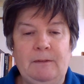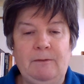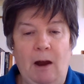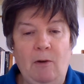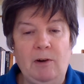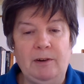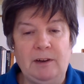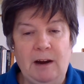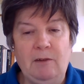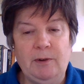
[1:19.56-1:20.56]
Farel and
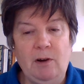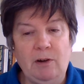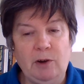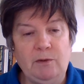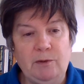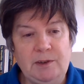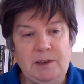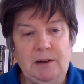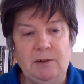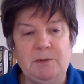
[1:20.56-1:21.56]
Calvin argued for a
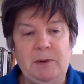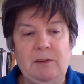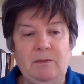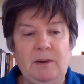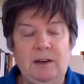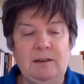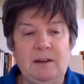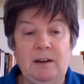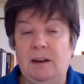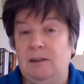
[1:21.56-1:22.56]
synod to be convened
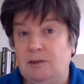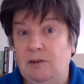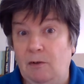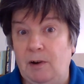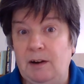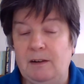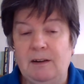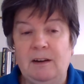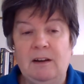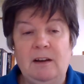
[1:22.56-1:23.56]
in Zurich
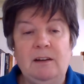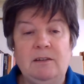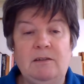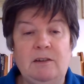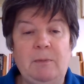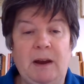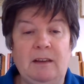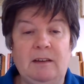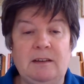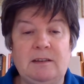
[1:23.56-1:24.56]
to debate
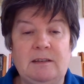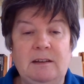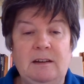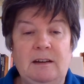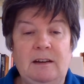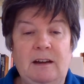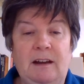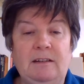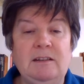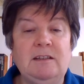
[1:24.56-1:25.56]
this
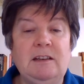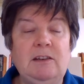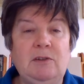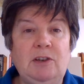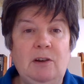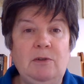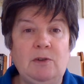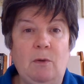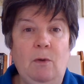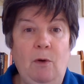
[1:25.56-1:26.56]
and continue to use
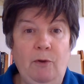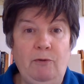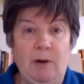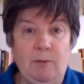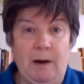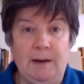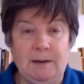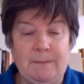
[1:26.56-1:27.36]
ordinary bread.